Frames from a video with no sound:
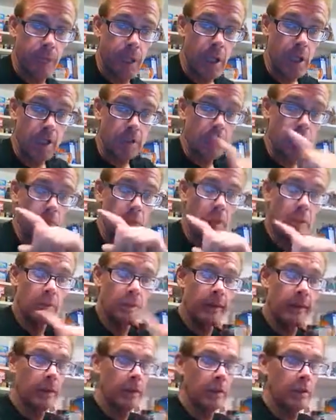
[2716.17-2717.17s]
I like to run
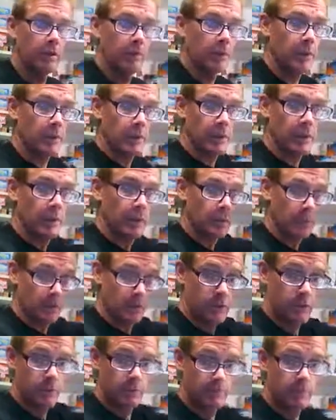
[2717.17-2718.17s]
around up in the
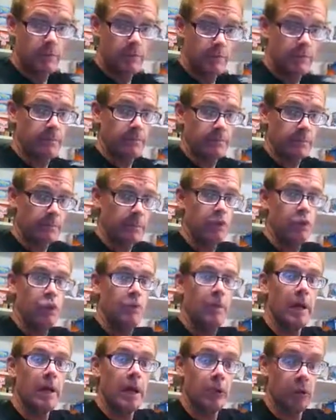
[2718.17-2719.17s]
hills,
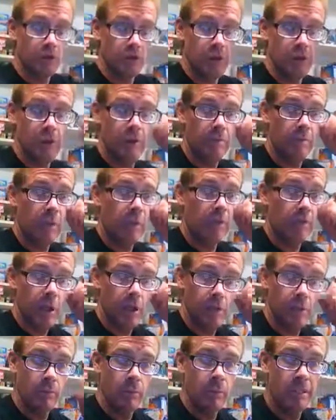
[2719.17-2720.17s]
do my own thing, mind
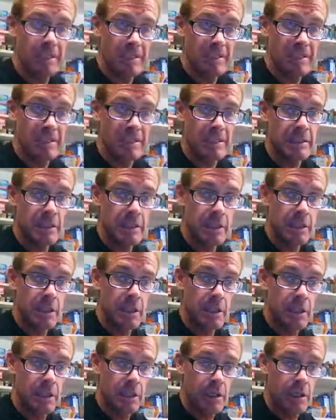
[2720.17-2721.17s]
my own business.
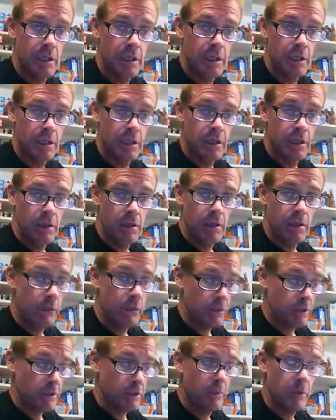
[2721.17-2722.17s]

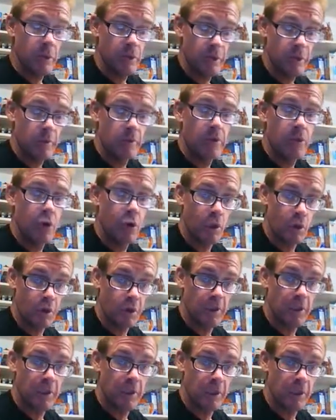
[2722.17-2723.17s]
But when somebody keeps
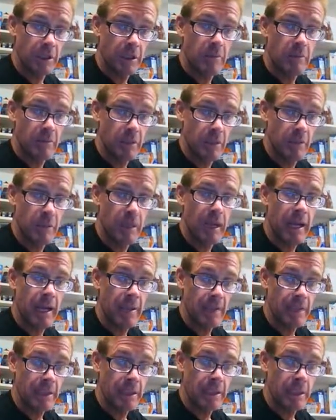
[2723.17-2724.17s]
cornering me and keeps coming
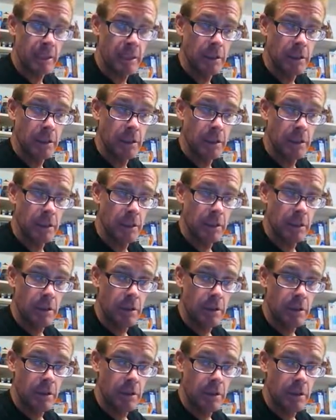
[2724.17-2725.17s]
at me,
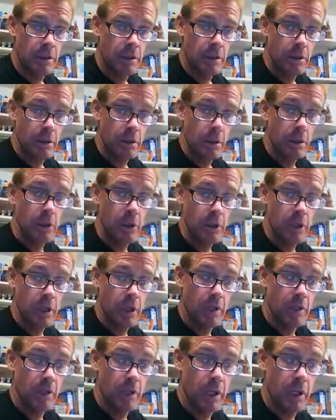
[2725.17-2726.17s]
I'm the
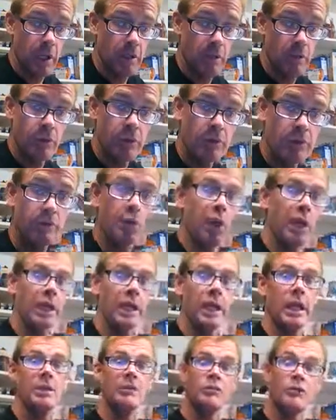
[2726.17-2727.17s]
kind of a guy that will
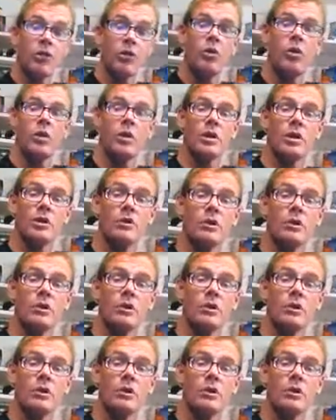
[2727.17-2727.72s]
spring forward